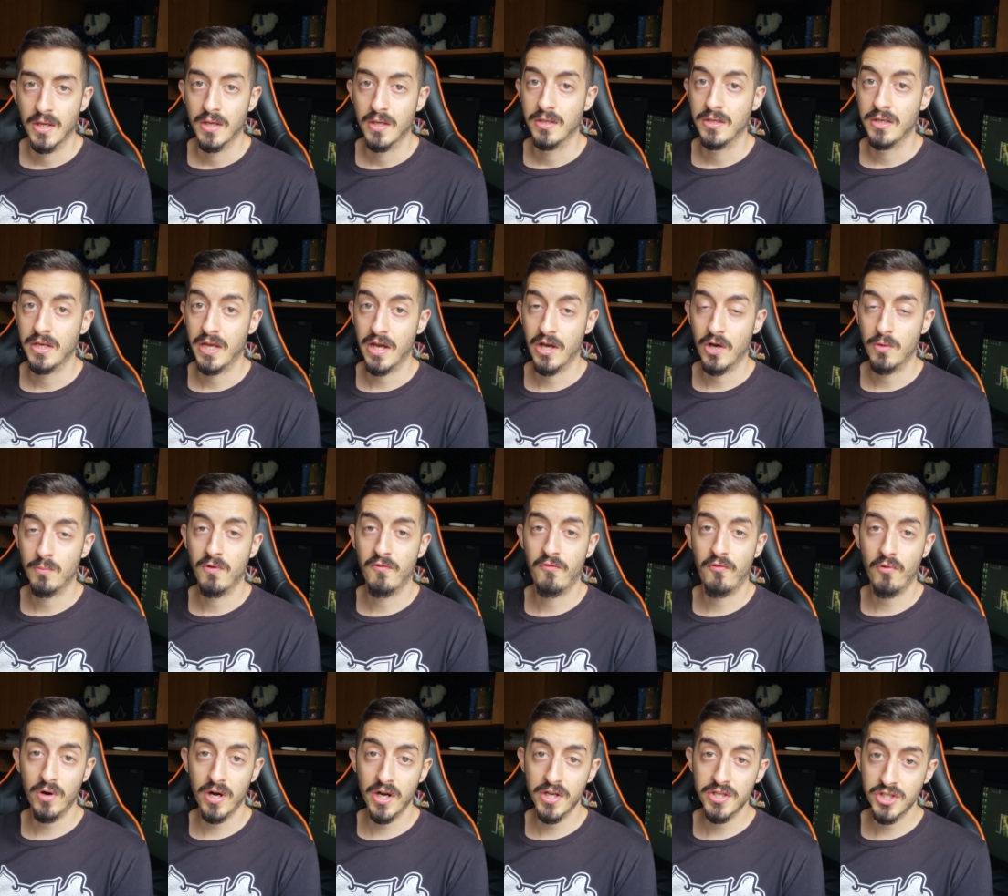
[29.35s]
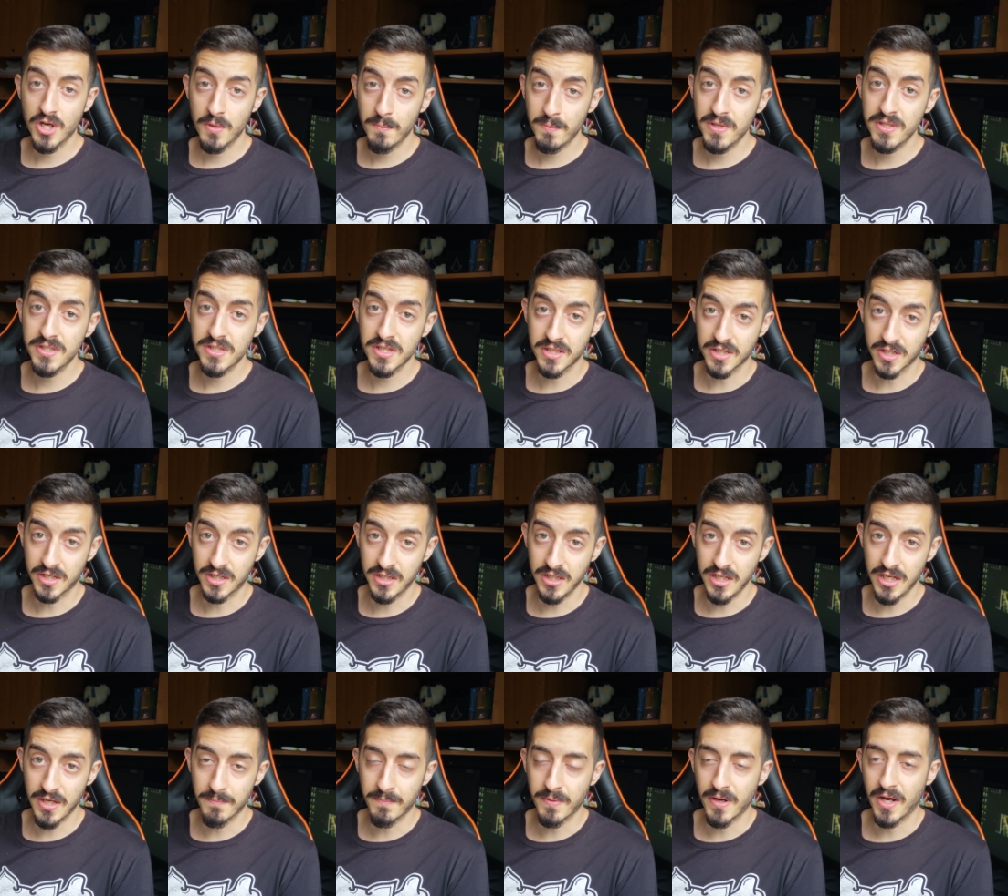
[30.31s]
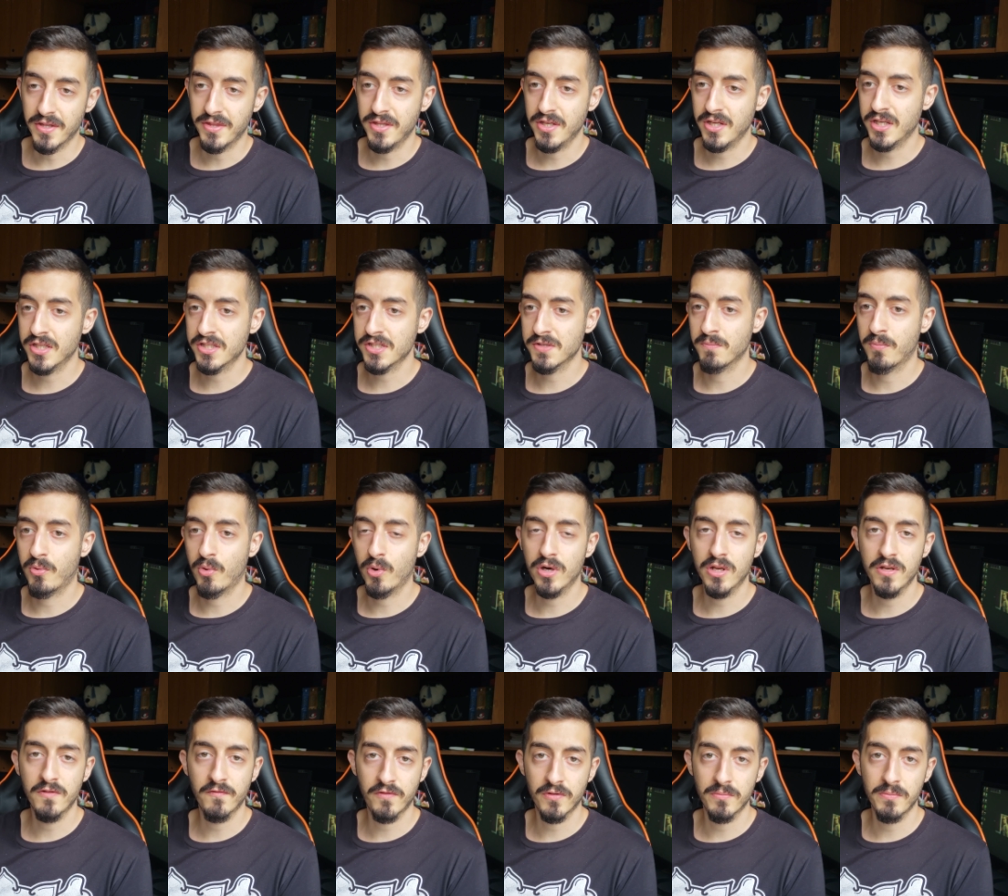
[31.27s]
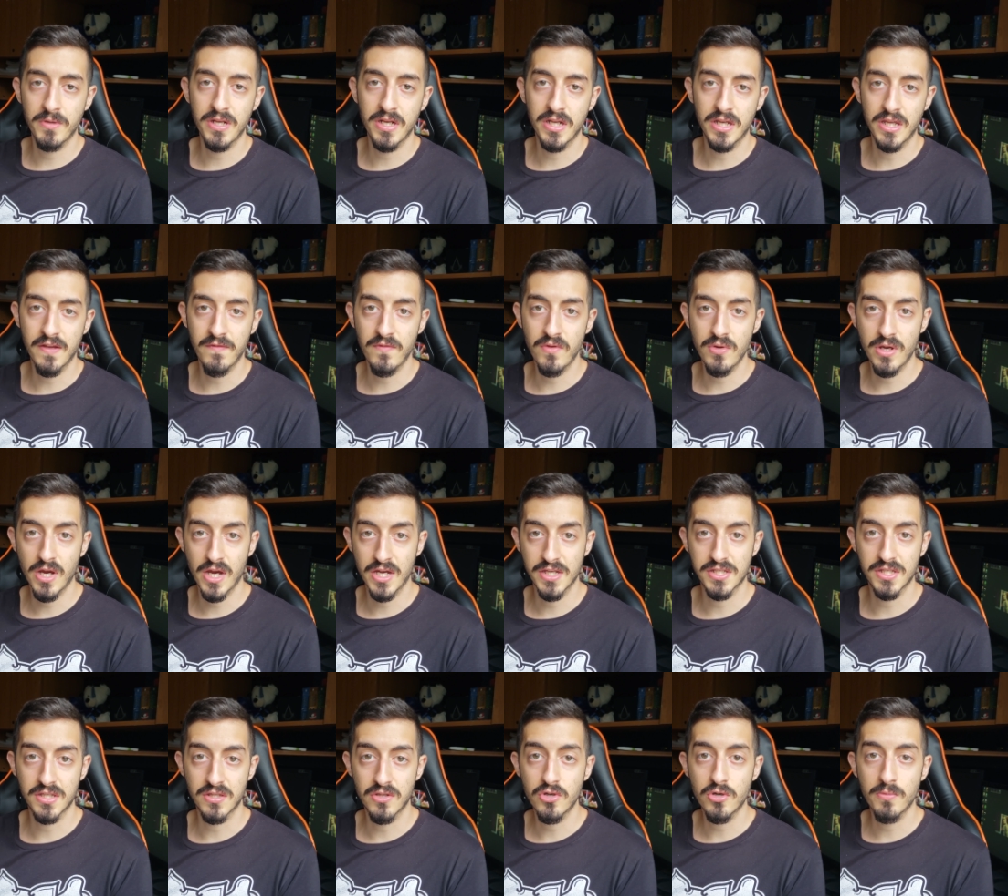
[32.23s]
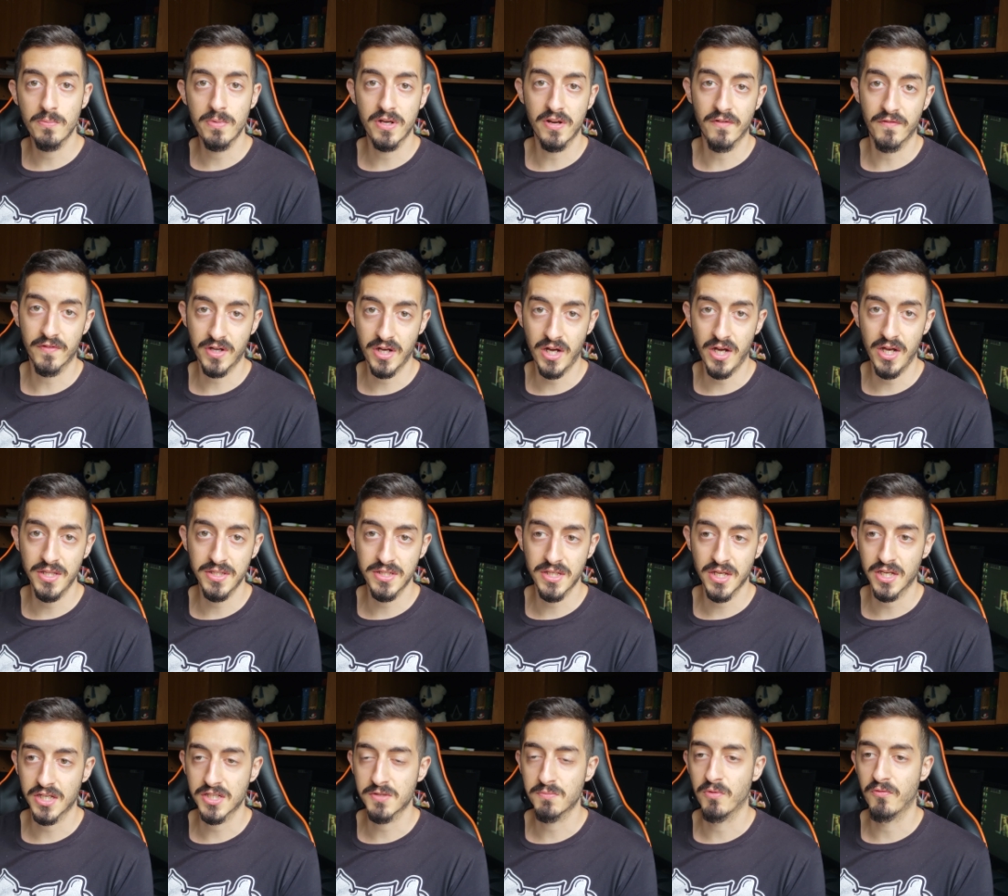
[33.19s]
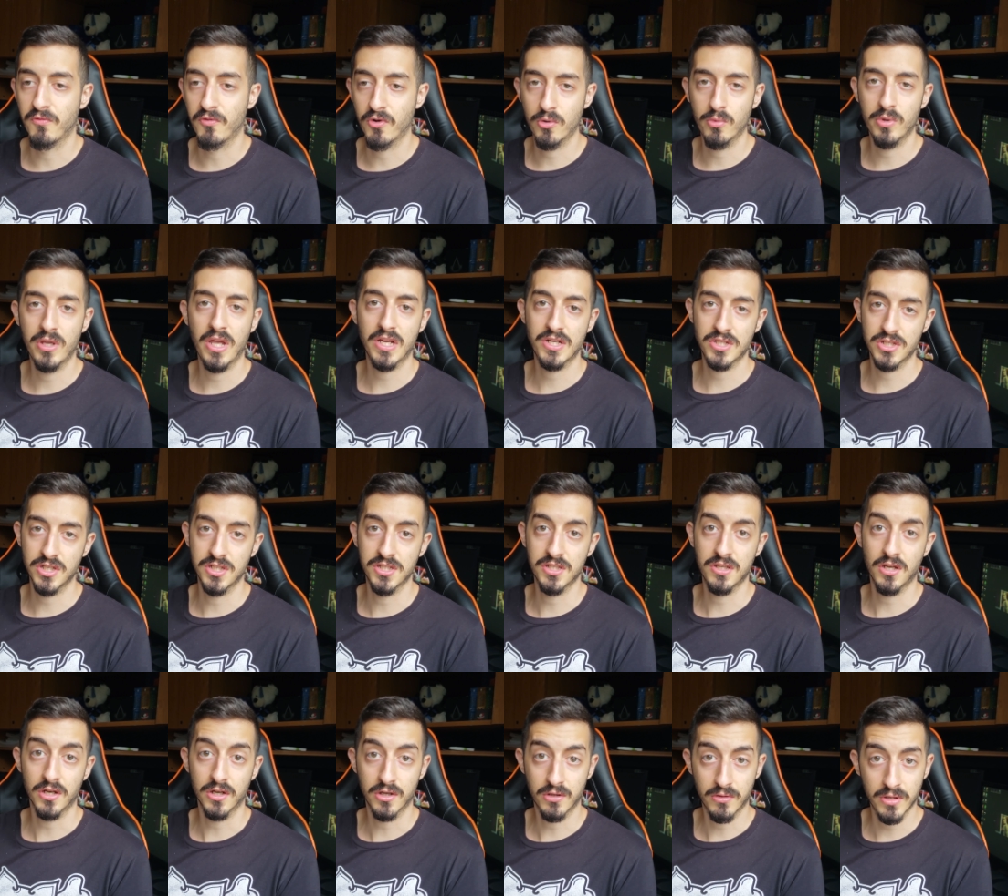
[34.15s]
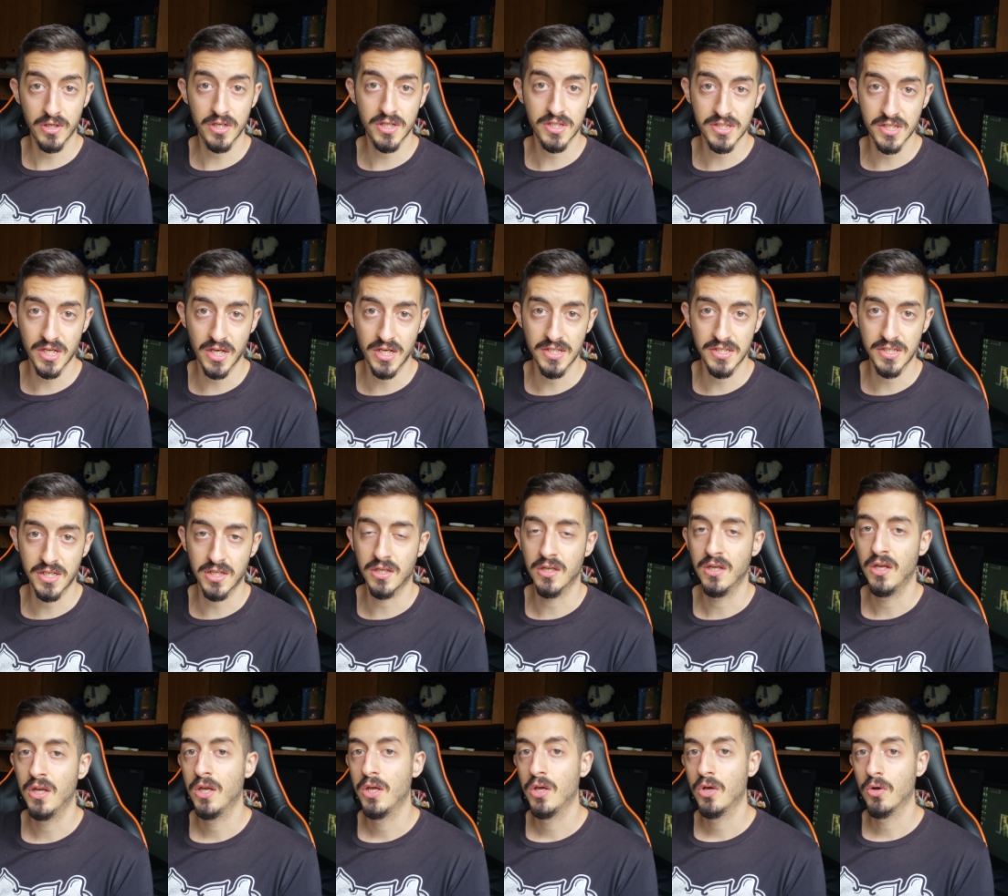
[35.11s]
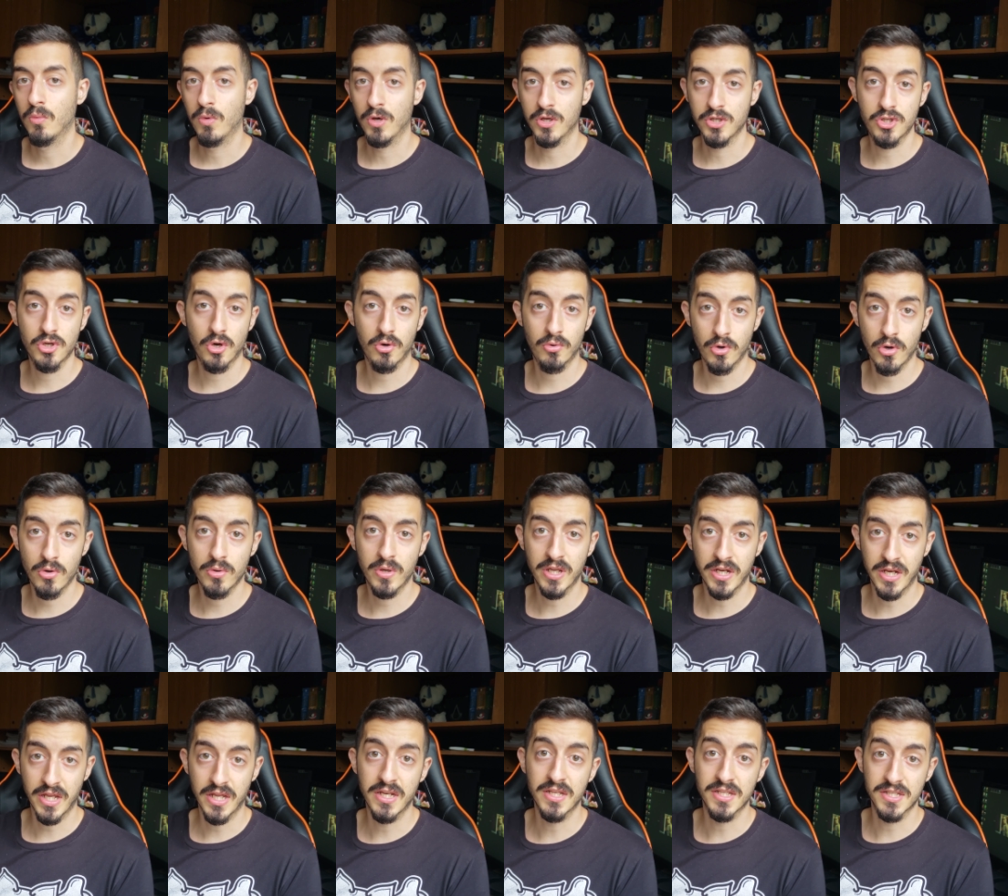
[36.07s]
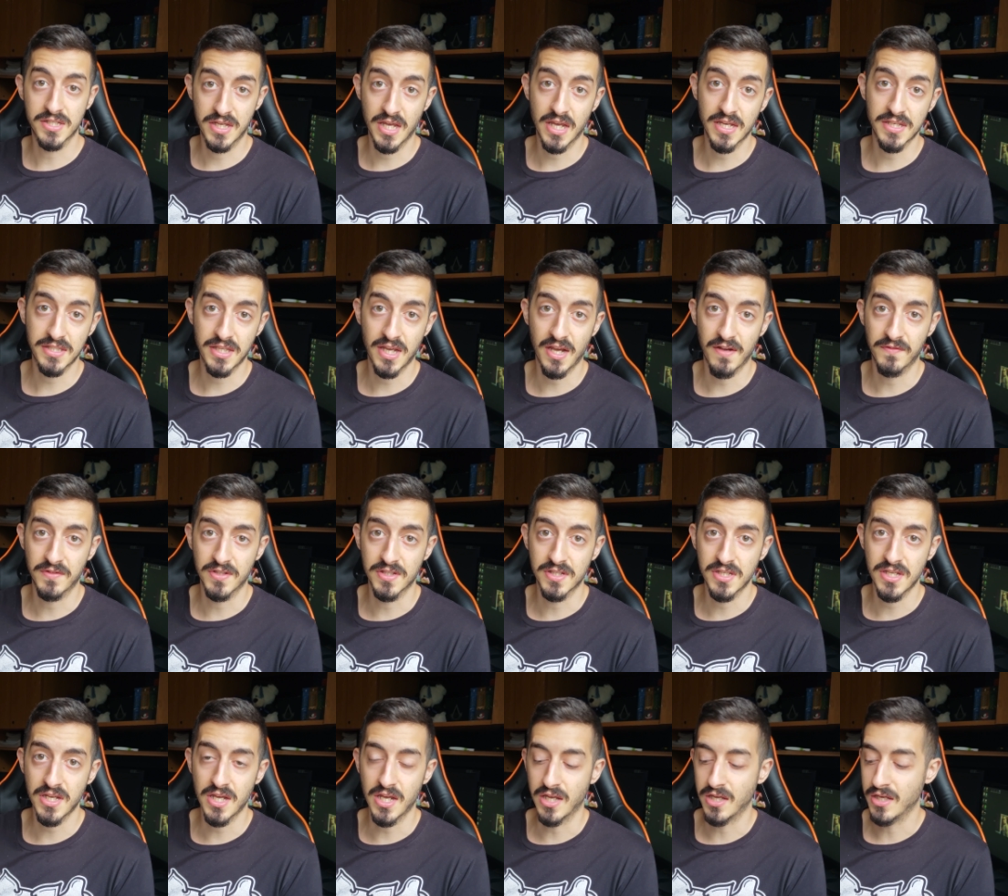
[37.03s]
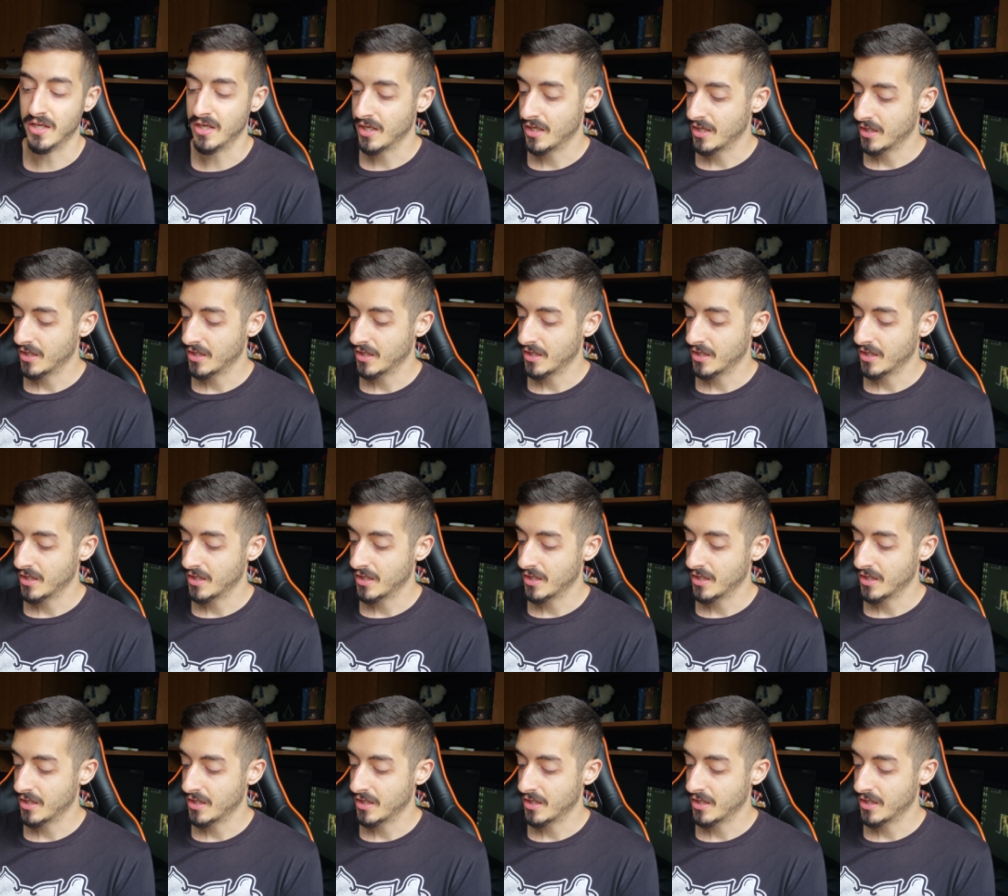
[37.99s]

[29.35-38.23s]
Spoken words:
Now, before I jump into the clip, I think it's important for me to give you guys a little bit of context before we actually start criticizing what Joe Rogan and his guest have to say.